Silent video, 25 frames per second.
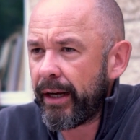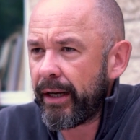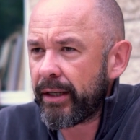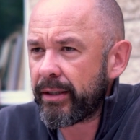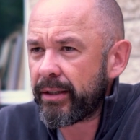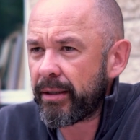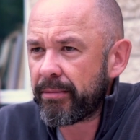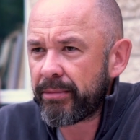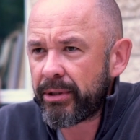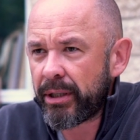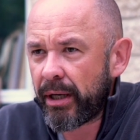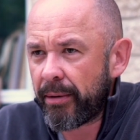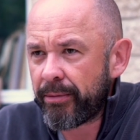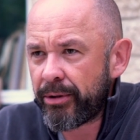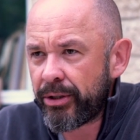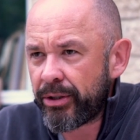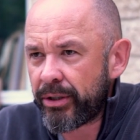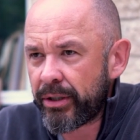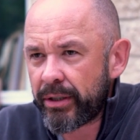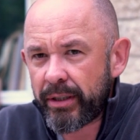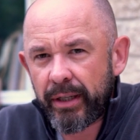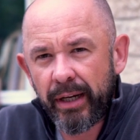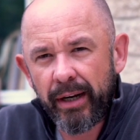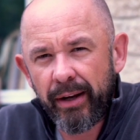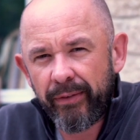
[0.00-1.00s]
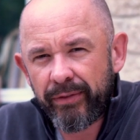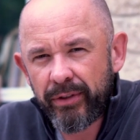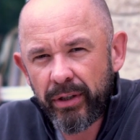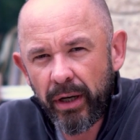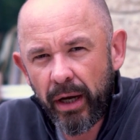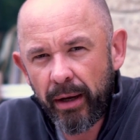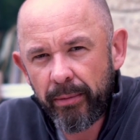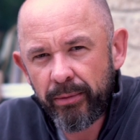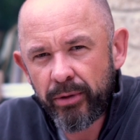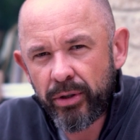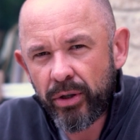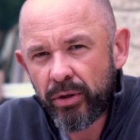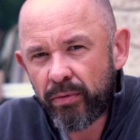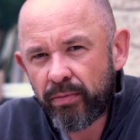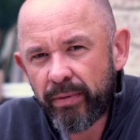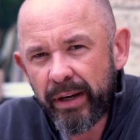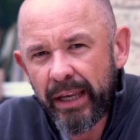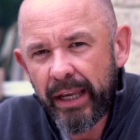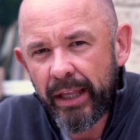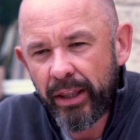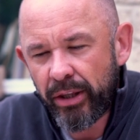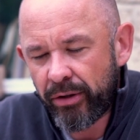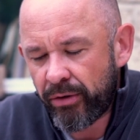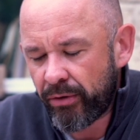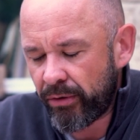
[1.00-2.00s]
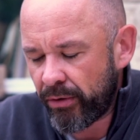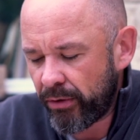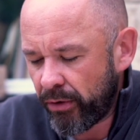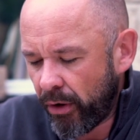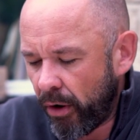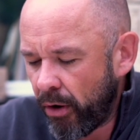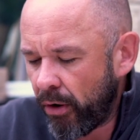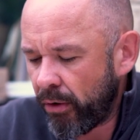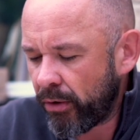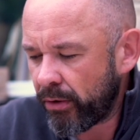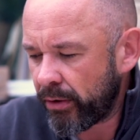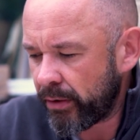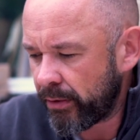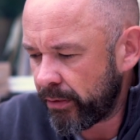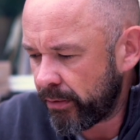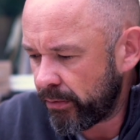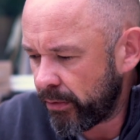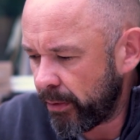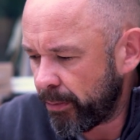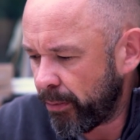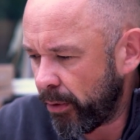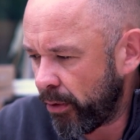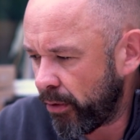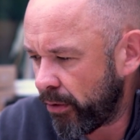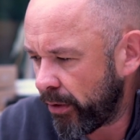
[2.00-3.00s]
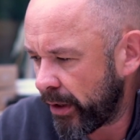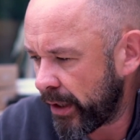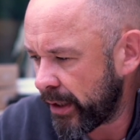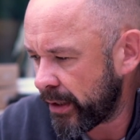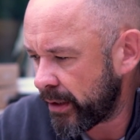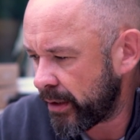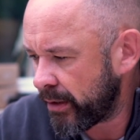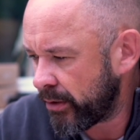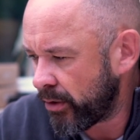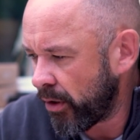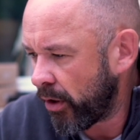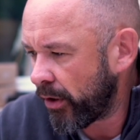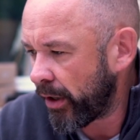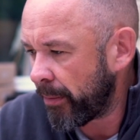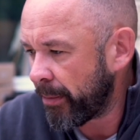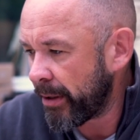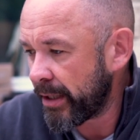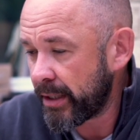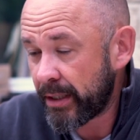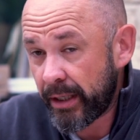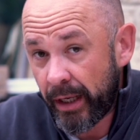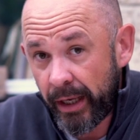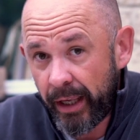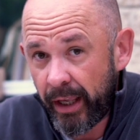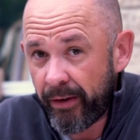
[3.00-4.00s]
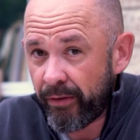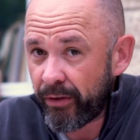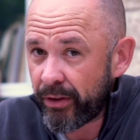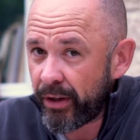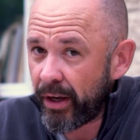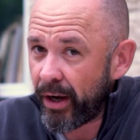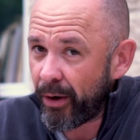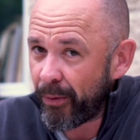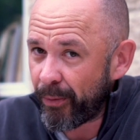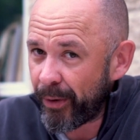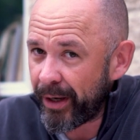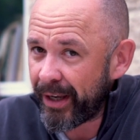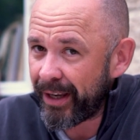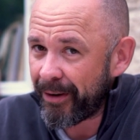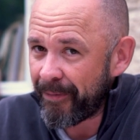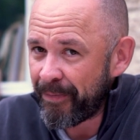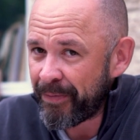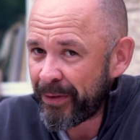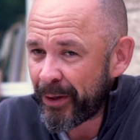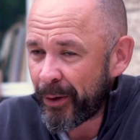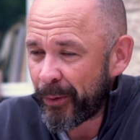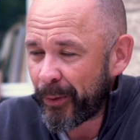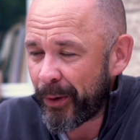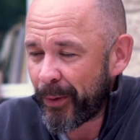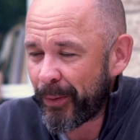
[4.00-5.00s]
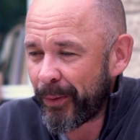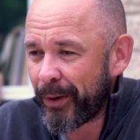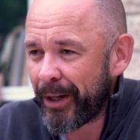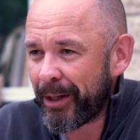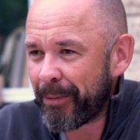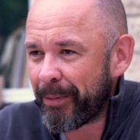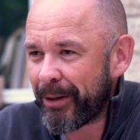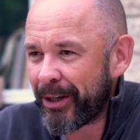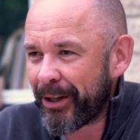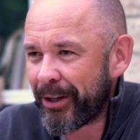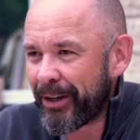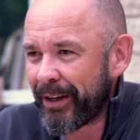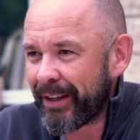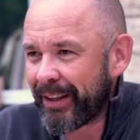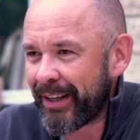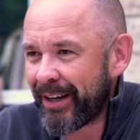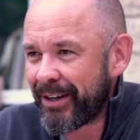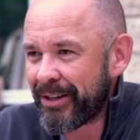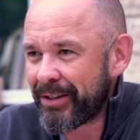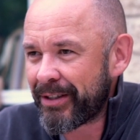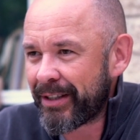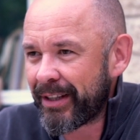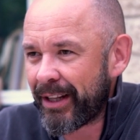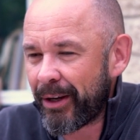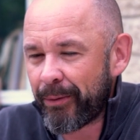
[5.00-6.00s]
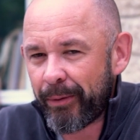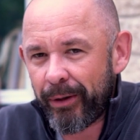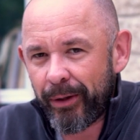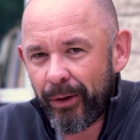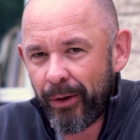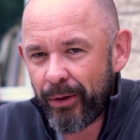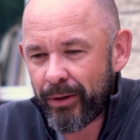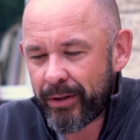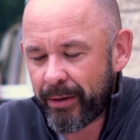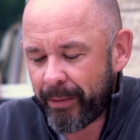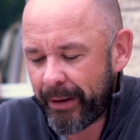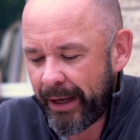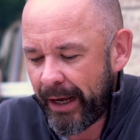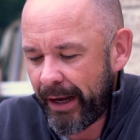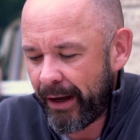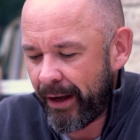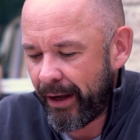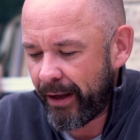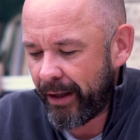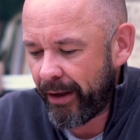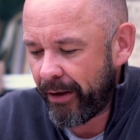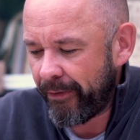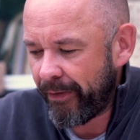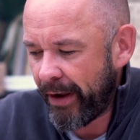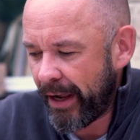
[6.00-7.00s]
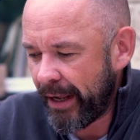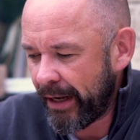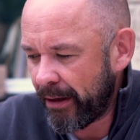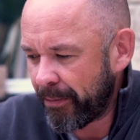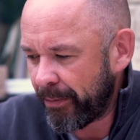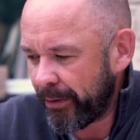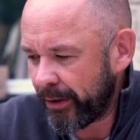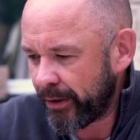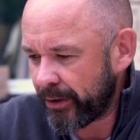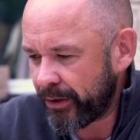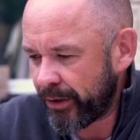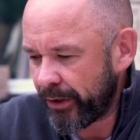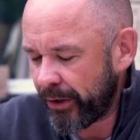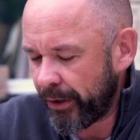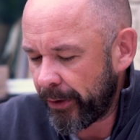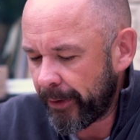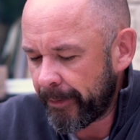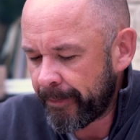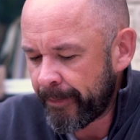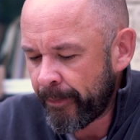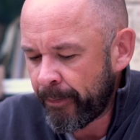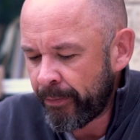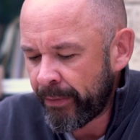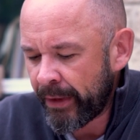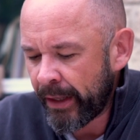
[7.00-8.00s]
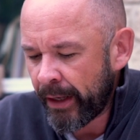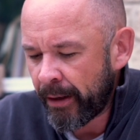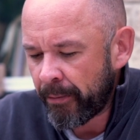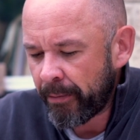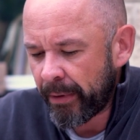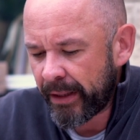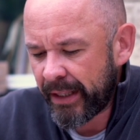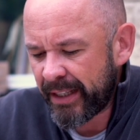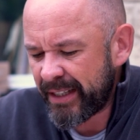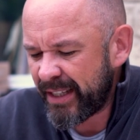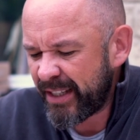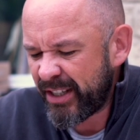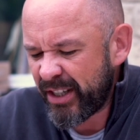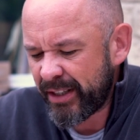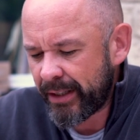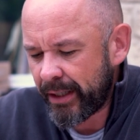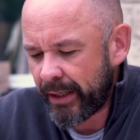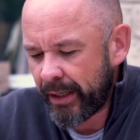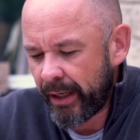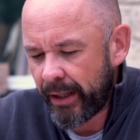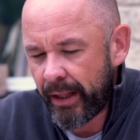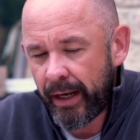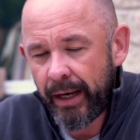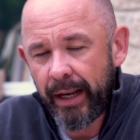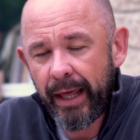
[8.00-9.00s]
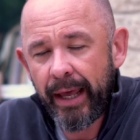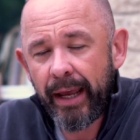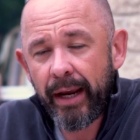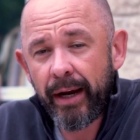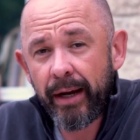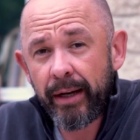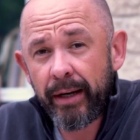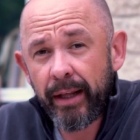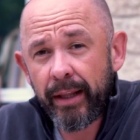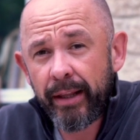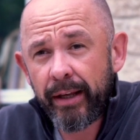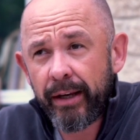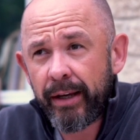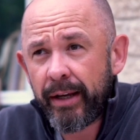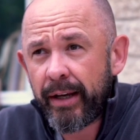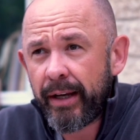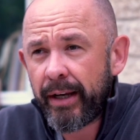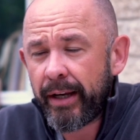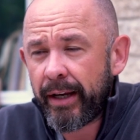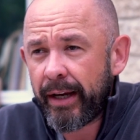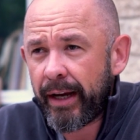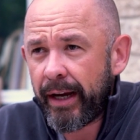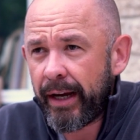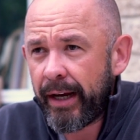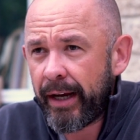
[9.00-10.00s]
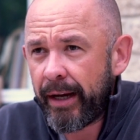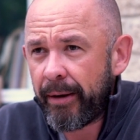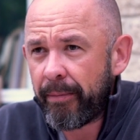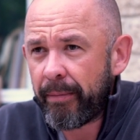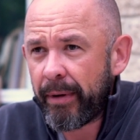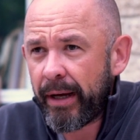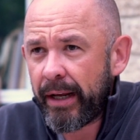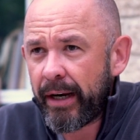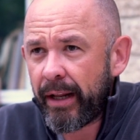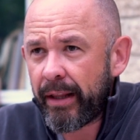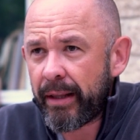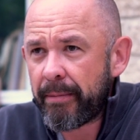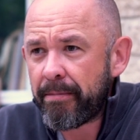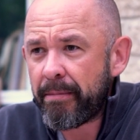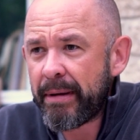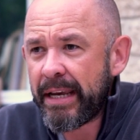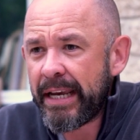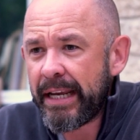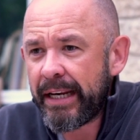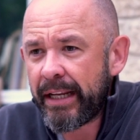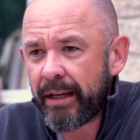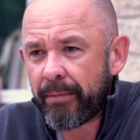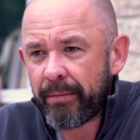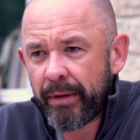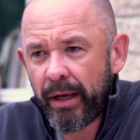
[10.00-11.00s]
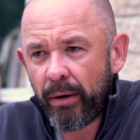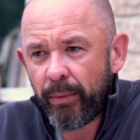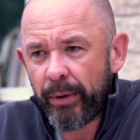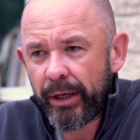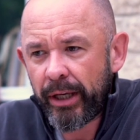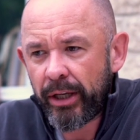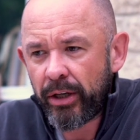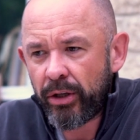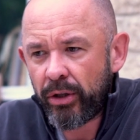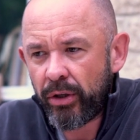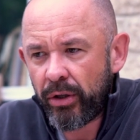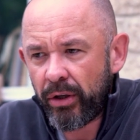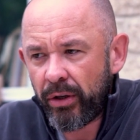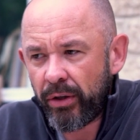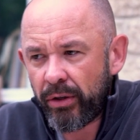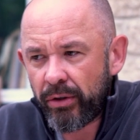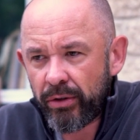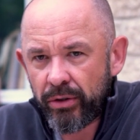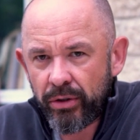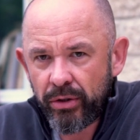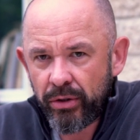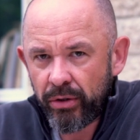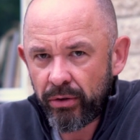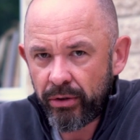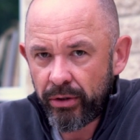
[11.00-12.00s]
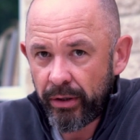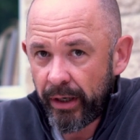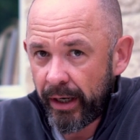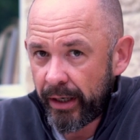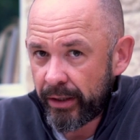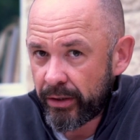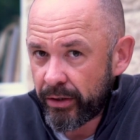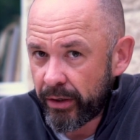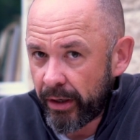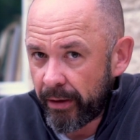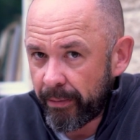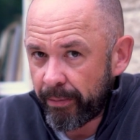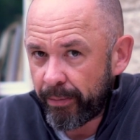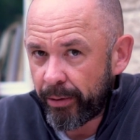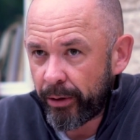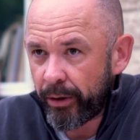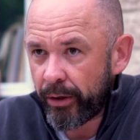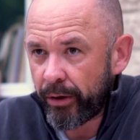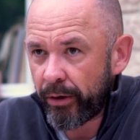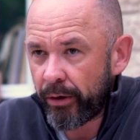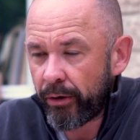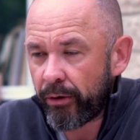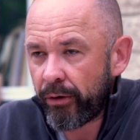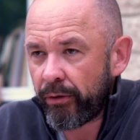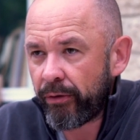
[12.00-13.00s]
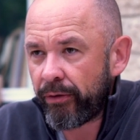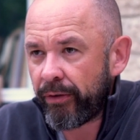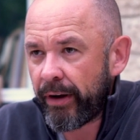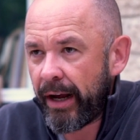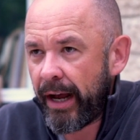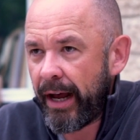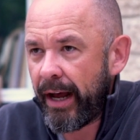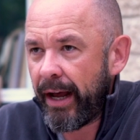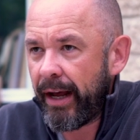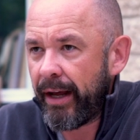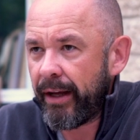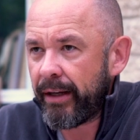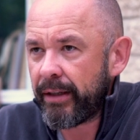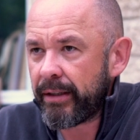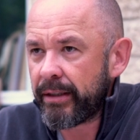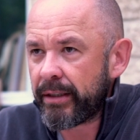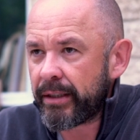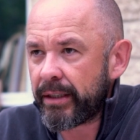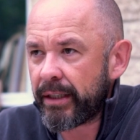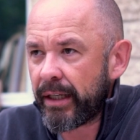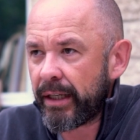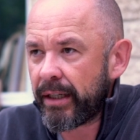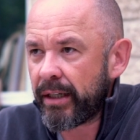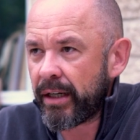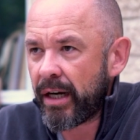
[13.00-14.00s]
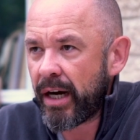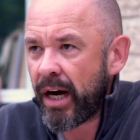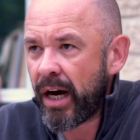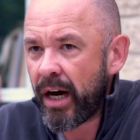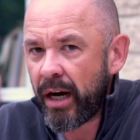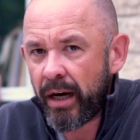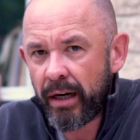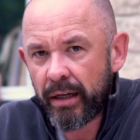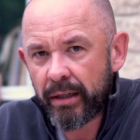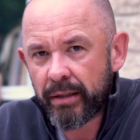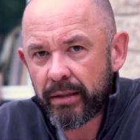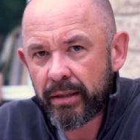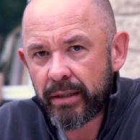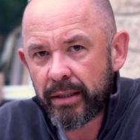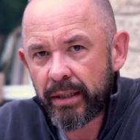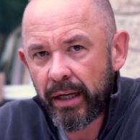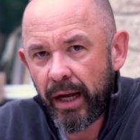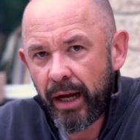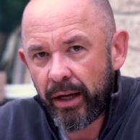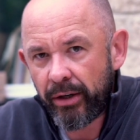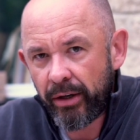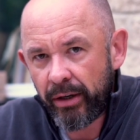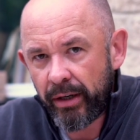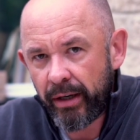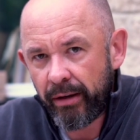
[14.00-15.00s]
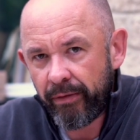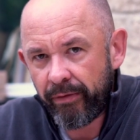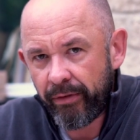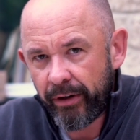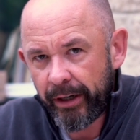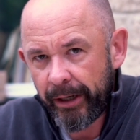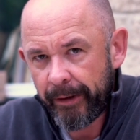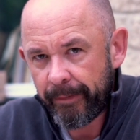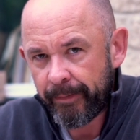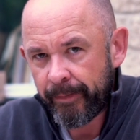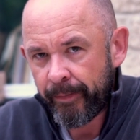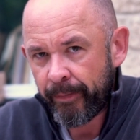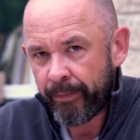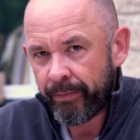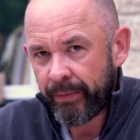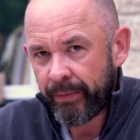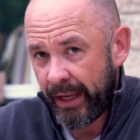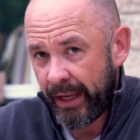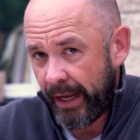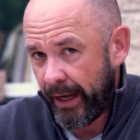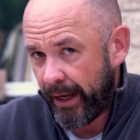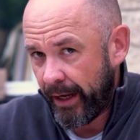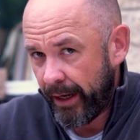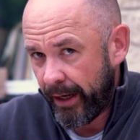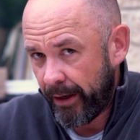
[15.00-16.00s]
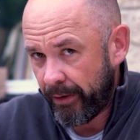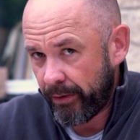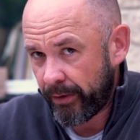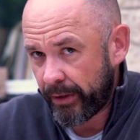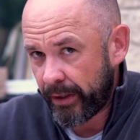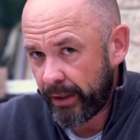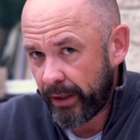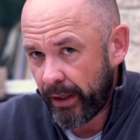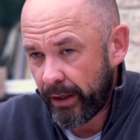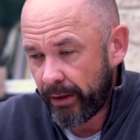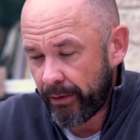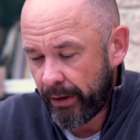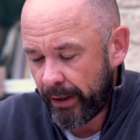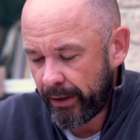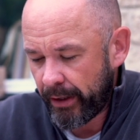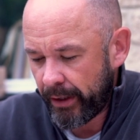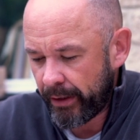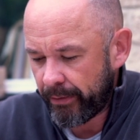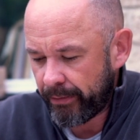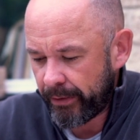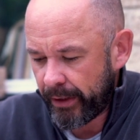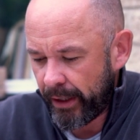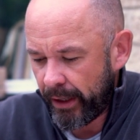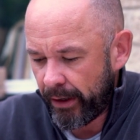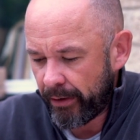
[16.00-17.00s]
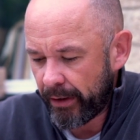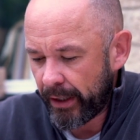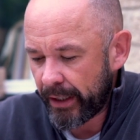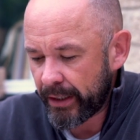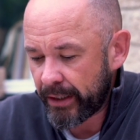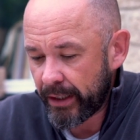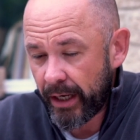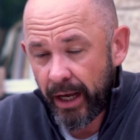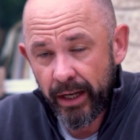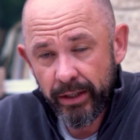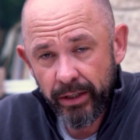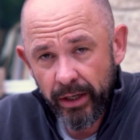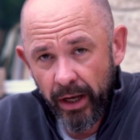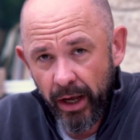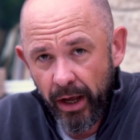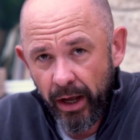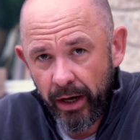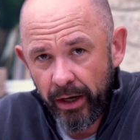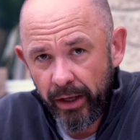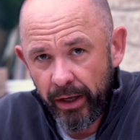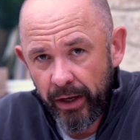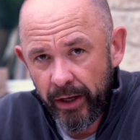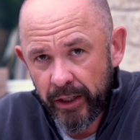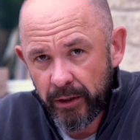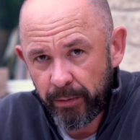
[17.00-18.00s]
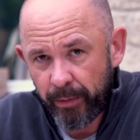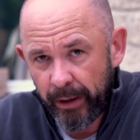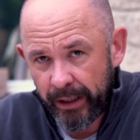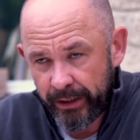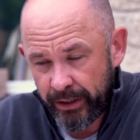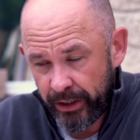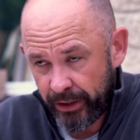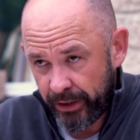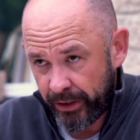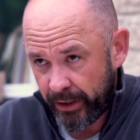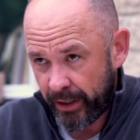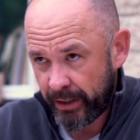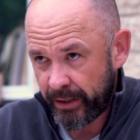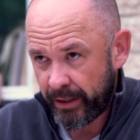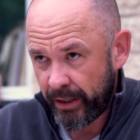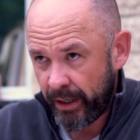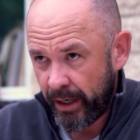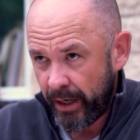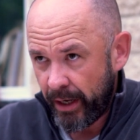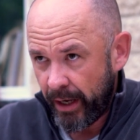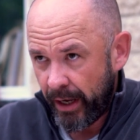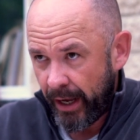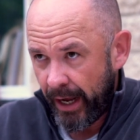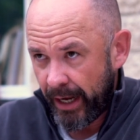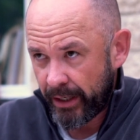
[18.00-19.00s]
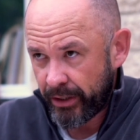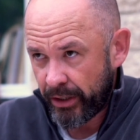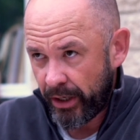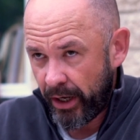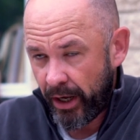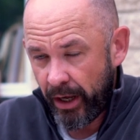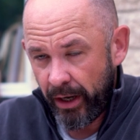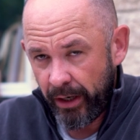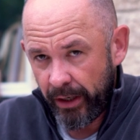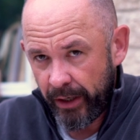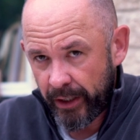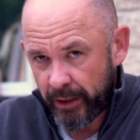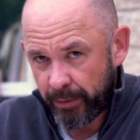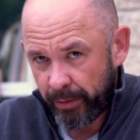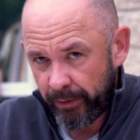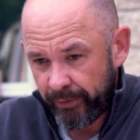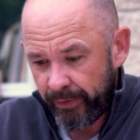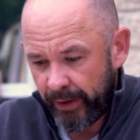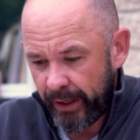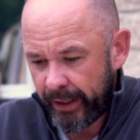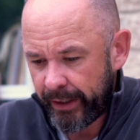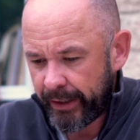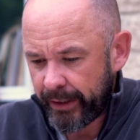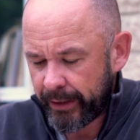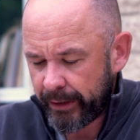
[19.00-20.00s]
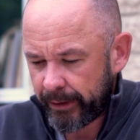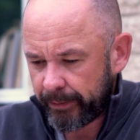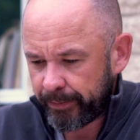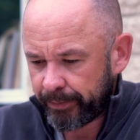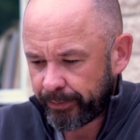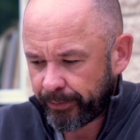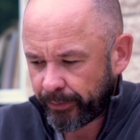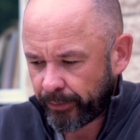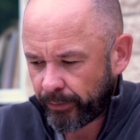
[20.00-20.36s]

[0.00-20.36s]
Sometimes you just don't have time to read through long, laborious documents, even though we will be doing those and they will also be available to you. But this is just another layer, another medium that we can use to try to improve and enhance our delivery, as early as practitioners, as early as providers.